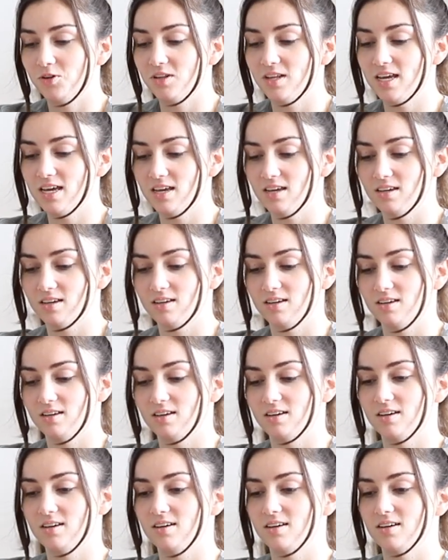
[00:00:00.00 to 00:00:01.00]
pull it
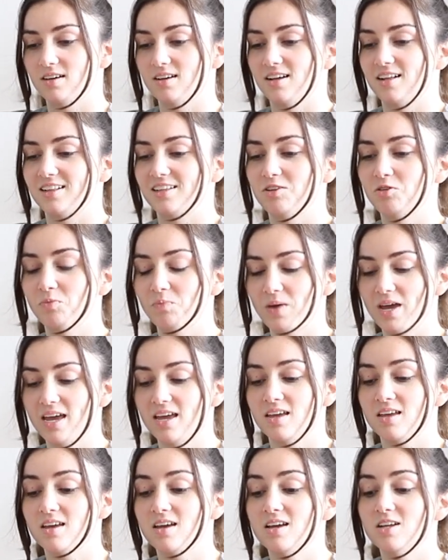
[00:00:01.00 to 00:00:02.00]
a little
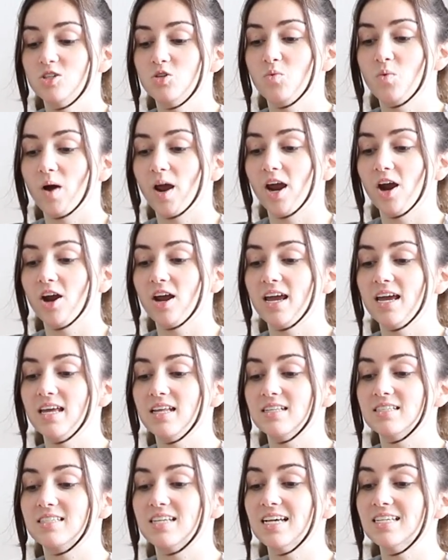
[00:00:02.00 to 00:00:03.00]
bit to where
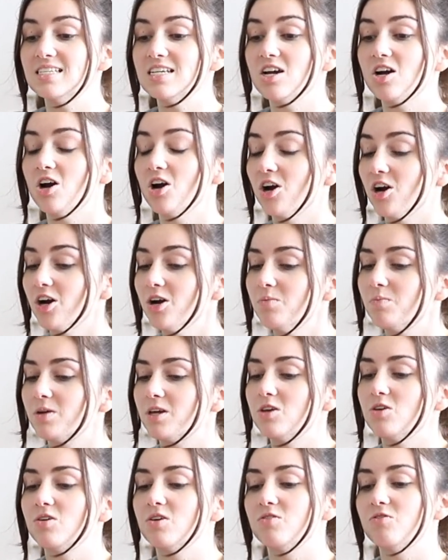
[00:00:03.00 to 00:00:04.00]
it doesn't hurt,
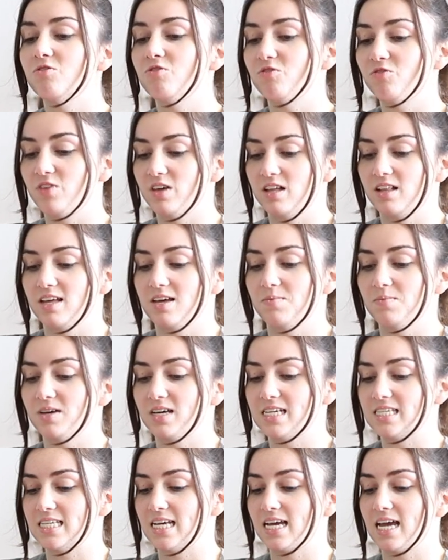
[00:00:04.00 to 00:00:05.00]
but you can feel it
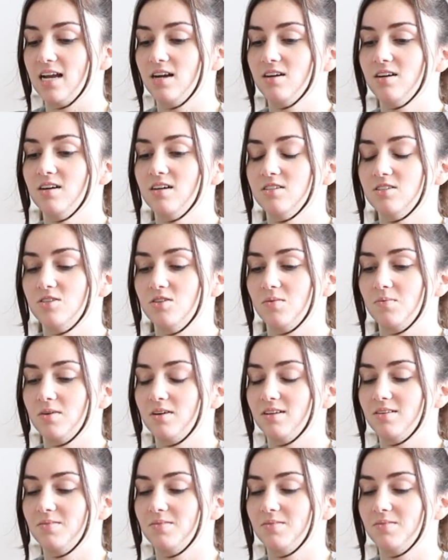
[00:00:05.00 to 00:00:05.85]
because that kind of hurts. So